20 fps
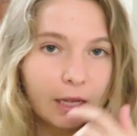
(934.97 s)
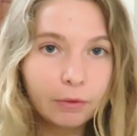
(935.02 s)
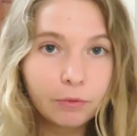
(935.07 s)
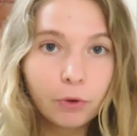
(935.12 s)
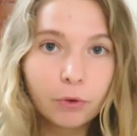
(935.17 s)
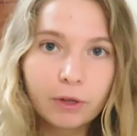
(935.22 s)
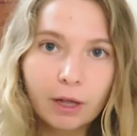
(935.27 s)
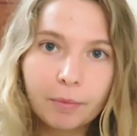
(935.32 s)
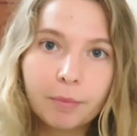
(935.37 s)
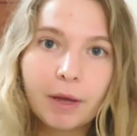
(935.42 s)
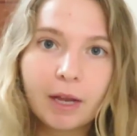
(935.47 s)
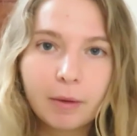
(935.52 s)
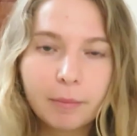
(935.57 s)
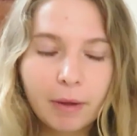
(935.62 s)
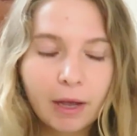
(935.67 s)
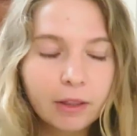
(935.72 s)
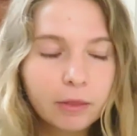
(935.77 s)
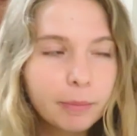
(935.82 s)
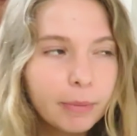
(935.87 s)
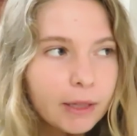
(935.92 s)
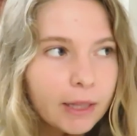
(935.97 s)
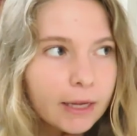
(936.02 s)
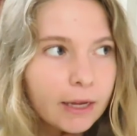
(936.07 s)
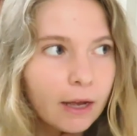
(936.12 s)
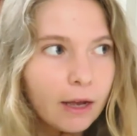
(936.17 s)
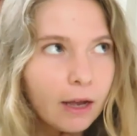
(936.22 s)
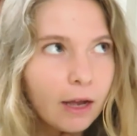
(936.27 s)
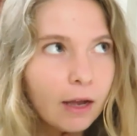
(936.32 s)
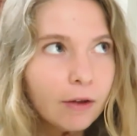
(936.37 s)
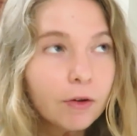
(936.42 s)
wrote I'm bad at math, but
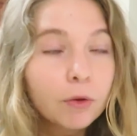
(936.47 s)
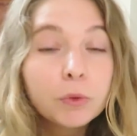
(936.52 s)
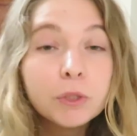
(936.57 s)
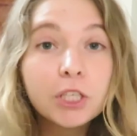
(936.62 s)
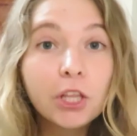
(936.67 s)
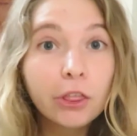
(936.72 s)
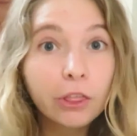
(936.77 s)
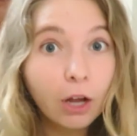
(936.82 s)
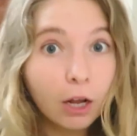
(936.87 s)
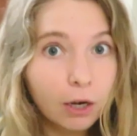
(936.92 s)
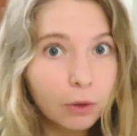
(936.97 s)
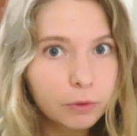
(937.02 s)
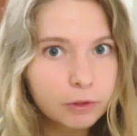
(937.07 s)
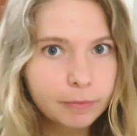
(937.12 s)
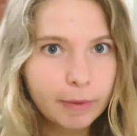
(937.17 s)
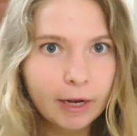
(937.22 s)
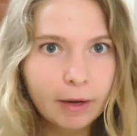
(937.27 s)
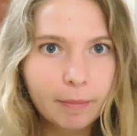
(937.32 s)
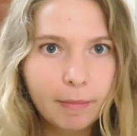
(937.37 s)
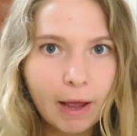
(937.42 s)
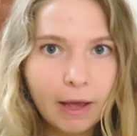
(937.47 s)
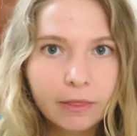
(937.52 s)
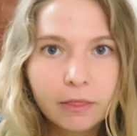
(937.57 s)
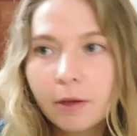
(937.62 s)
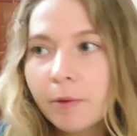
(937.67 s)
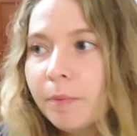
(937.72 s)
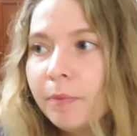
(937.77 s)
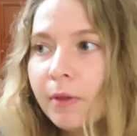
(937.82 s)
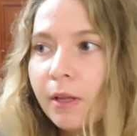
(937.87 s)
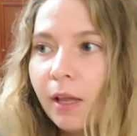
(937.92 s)
like I always thought I was bad at
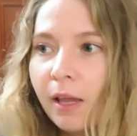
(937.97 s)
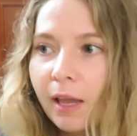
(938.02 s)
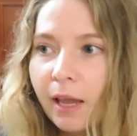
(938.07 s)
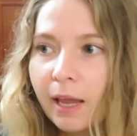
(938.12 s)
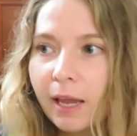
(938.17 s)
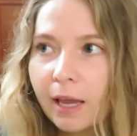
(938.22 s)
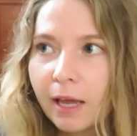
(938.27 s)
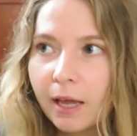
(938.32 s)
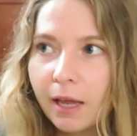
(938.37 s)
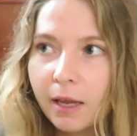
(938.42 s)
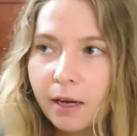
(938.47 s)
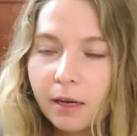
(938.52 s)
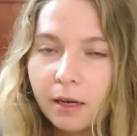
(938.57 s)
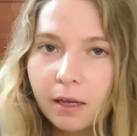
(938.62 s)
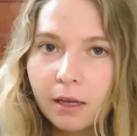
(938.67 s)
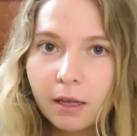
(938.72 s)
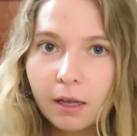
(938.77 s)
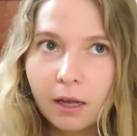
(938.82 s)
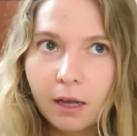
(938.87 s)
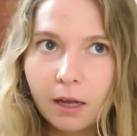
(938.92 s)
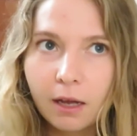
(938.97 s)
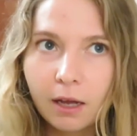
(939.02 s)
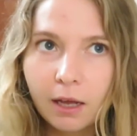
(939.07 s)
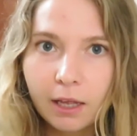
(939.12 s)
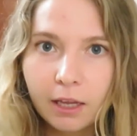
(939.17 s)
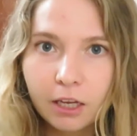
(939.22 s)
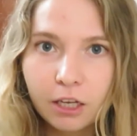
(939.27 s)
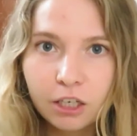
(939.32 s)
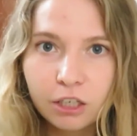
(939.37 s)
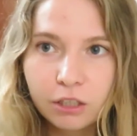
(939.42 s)
math, and
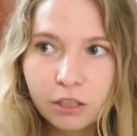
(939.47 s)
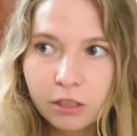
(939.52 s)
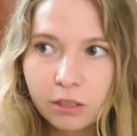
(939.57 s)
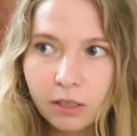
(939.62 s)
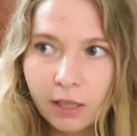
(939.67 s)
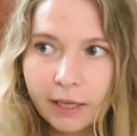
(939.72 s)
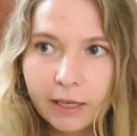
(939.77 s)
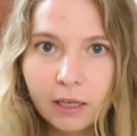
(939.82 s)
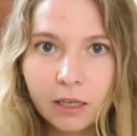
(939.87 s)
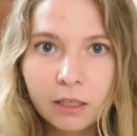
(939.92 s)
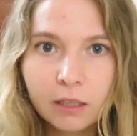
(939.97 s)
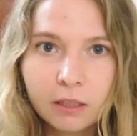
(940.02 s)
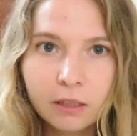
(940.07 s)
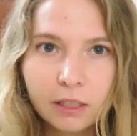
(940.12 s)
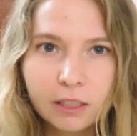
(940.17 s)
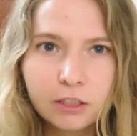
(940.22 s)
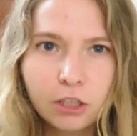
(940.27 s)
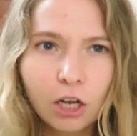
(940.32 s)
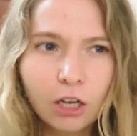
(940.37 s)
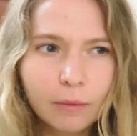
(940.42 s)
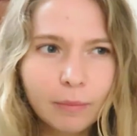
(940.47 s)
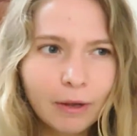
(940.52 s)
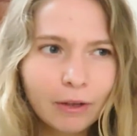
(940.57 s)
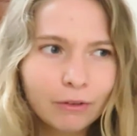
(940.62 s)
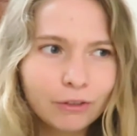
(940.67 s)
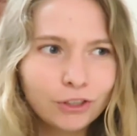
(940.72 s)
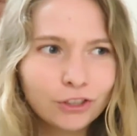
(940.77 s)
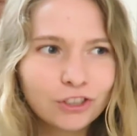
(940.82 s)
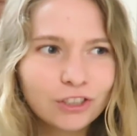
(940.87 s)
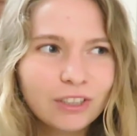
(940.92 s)
I could like, they talk
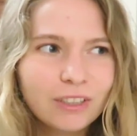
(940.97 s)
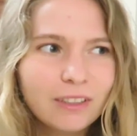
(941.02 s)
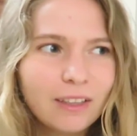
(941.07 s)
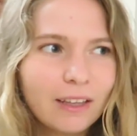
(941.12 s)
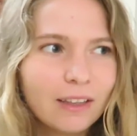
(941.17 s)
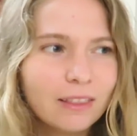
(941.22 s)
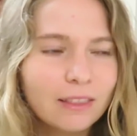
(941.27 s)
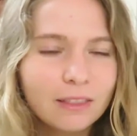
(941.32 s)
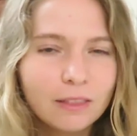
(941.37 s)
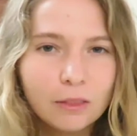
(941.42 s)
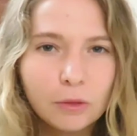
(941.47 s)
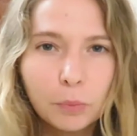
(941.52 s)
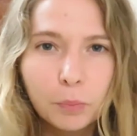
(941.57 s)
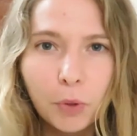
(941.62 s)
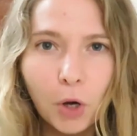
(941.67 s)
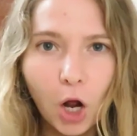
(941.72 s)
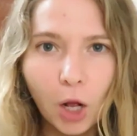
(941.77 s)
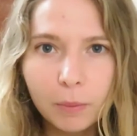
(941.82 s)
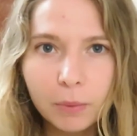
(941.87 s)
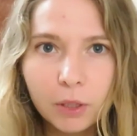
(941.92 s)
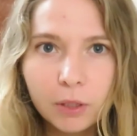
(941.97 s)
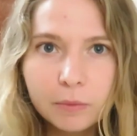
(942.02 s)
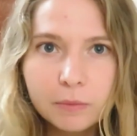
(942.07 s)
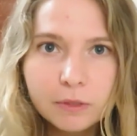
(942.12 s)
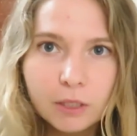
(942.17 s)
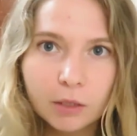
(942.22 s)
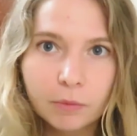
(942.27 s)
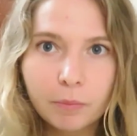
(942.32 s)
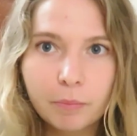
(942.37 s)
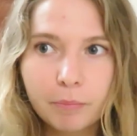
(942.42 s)
about usually like the
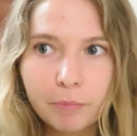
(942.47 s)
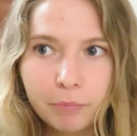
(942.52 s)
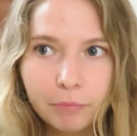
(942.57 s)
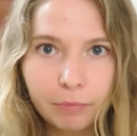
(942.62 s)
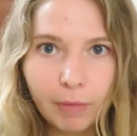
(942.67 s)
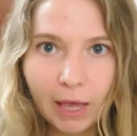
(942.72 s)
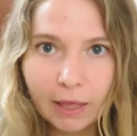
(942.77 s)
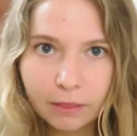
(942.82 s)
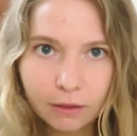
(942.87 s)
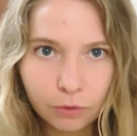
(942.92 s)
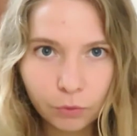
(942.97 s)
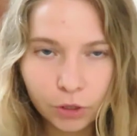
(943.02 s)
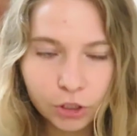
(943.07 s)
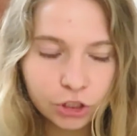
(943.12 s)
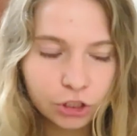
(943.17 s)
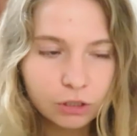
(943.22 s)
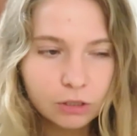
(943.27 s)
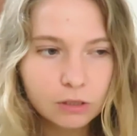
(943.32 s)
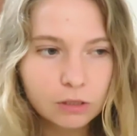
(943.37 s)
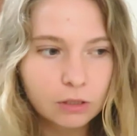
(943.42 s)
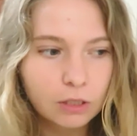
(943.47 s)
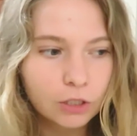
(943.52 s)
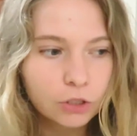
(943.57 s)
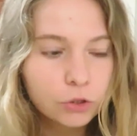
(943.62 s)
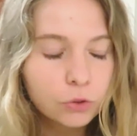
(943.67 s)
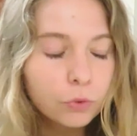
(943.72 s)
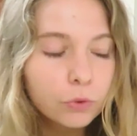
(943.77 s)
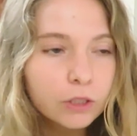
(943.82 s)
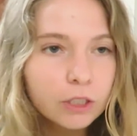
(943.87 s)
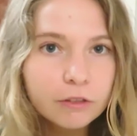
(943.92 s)
problems on math questions in like
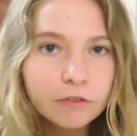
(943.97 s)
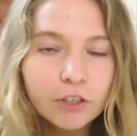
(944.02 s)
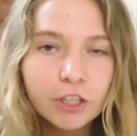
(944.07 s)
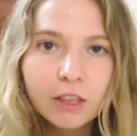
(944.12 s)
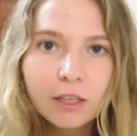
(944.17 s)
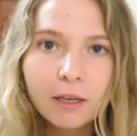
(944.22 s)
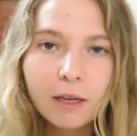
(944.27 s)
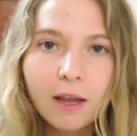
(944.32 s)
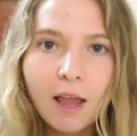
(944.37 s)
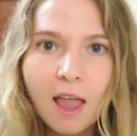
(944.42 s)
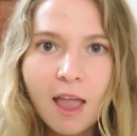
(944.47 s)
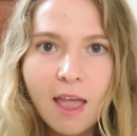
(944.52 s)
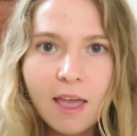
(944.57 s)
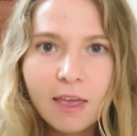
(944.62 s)
school and everything,